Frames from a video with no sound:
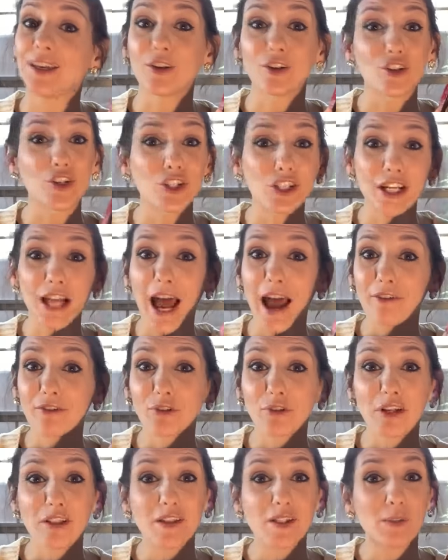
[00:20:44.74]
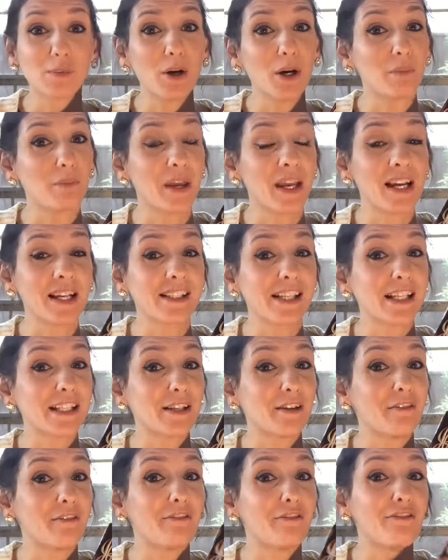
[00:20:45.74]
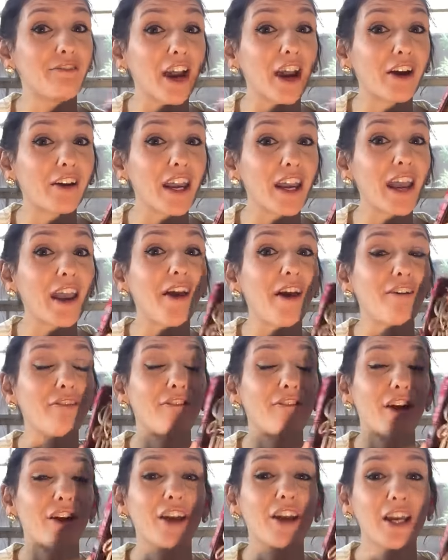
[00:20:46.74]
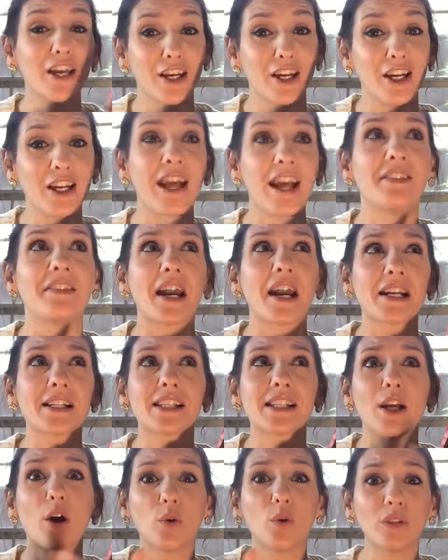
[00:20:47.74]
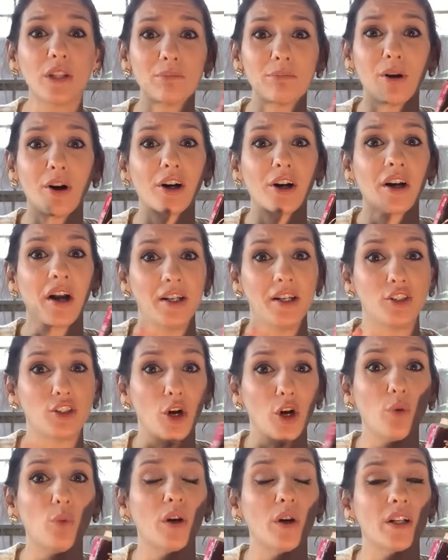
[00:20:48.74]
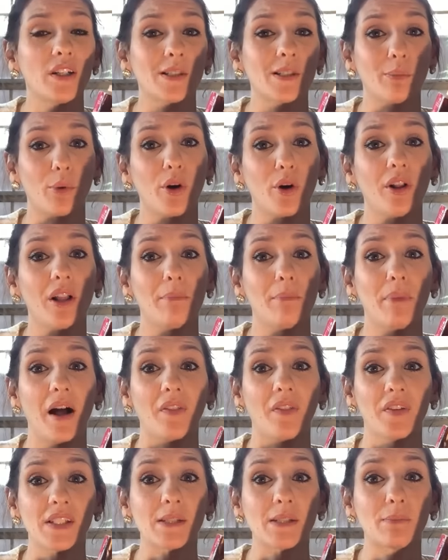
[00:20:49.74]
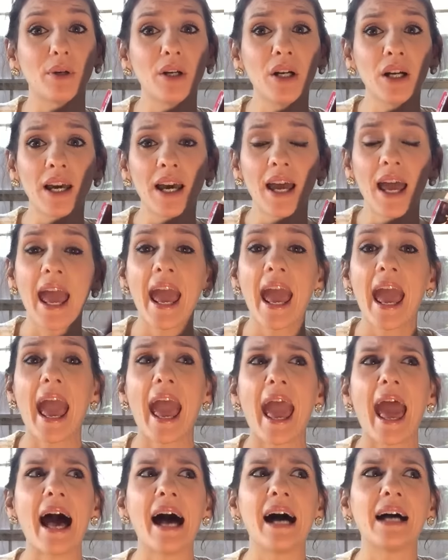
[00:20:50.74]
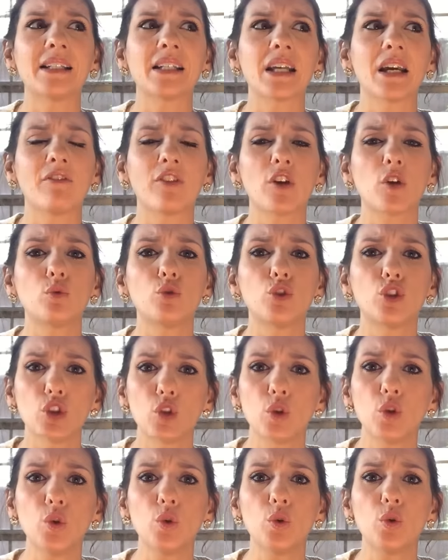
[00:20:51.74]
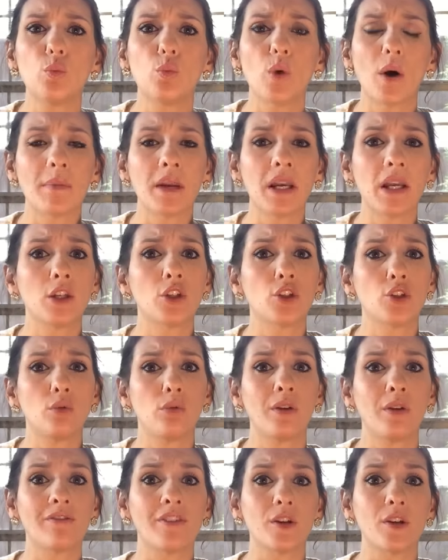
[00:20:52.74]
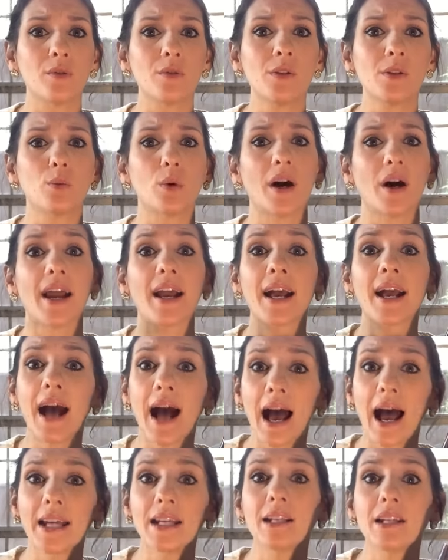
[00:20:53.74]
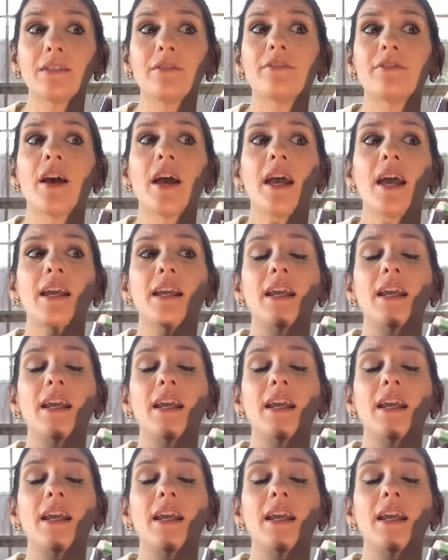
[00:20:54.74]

you're just gonna have to read this book because it's a very, very good, and that is the only part I don't want to spoil about this book. And if you do want me to do reviews where I kind of